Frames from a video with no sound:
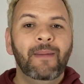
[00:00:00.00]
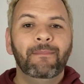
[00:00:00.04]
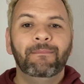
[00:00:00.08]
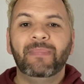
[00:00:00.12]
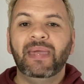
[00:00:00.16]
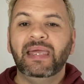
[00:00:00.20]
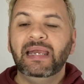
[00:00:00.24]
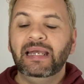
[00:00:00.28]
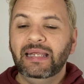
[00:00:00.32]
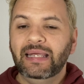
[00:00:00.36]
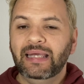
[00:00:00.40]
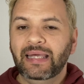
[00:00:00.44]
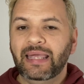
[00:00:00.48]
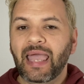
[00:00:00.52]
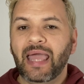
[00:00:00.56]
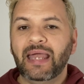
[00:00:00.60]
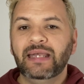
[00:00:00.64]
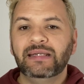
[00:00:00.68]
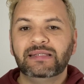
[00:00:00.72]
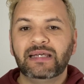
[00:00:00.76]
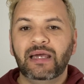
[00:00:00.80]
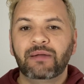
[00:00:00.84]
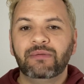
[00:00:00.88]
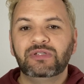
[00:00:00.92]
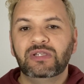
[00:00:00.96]
mainly,
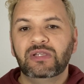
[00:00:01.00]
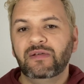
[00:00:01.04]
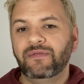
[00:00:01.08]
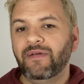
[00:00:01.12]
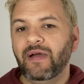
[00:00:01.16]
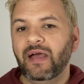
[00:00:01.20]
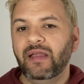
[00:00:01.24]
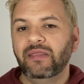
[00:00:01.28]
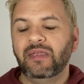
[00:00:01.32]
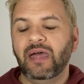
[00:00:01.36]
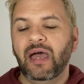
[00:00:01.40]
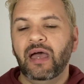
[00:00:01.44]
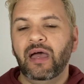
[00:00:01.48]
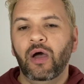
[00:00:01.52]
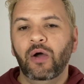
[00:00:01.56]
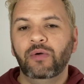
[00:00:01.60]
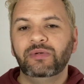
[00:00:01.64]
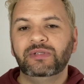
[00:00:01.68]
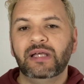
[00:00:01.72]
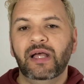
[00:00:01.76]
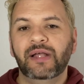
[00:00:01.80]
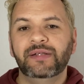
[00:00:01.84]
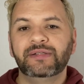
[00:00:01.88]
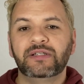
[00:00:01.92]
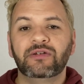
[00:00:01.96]
again, down to the fact that
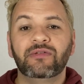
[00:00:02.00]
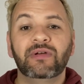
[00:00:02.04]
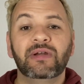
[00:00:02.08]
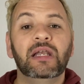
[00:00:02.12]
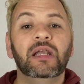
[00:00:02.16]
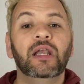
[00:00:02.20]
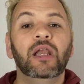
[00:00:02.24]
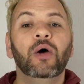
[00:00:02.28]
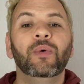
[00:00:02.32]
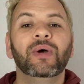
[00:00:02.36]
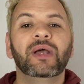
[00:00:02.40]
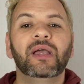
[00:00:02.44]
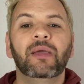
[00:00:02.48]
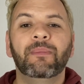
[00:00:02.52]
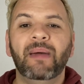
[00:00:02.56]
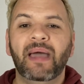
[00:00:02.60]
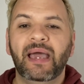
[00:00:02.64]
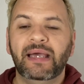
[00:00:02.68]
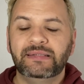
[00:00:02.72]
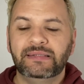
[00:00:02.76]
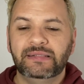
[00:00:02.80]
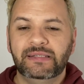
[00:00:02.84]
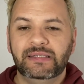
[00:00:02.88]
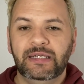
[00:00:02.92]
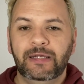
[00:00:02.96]
hotels are at lower
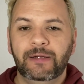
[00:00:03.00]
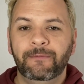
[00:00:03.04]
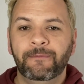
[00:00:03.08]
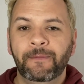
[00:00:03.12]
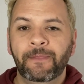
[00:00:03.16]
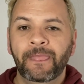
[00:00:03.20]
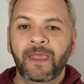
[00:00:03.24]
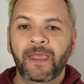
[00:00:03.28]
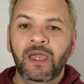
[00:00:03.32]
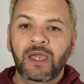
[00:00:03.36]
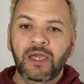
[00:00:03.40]
capacity.